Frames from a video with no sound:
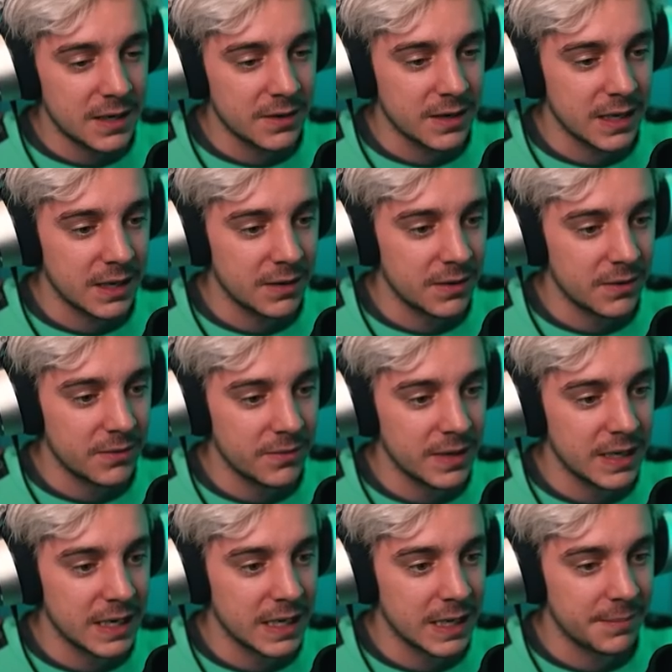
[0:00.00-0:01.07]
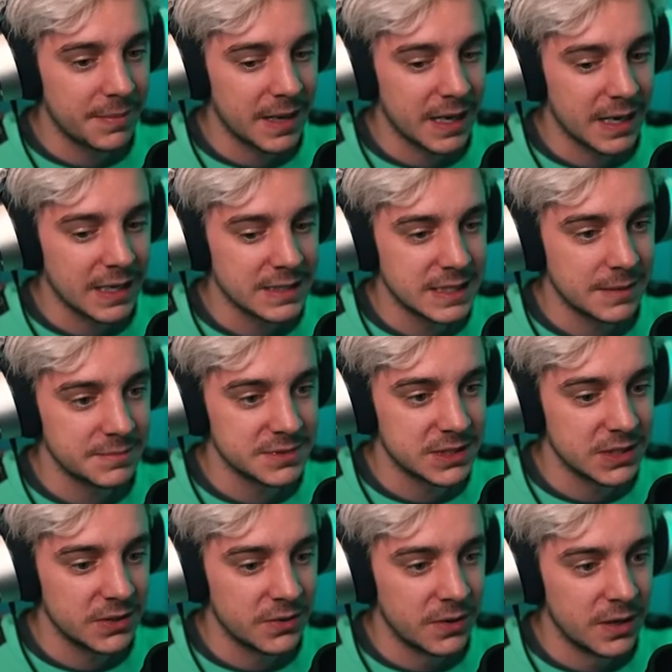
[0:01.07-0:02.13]
Okay, we gotta get back. Attempt
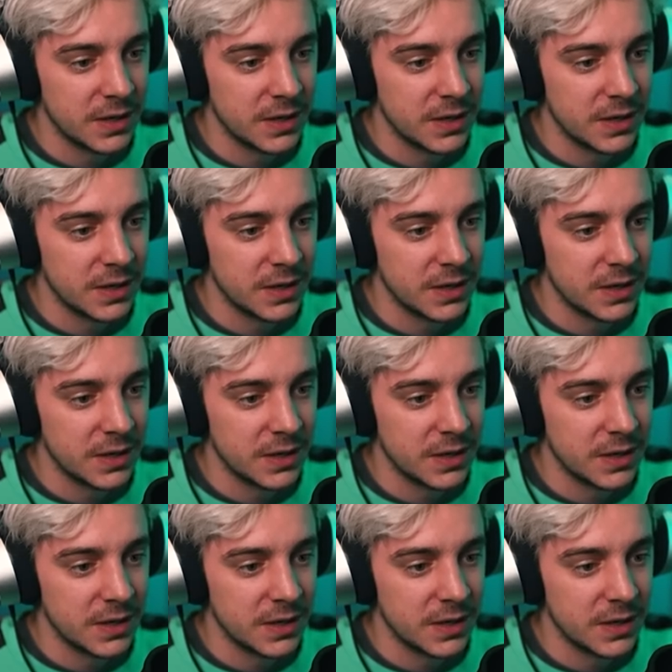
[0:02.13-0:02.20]
2.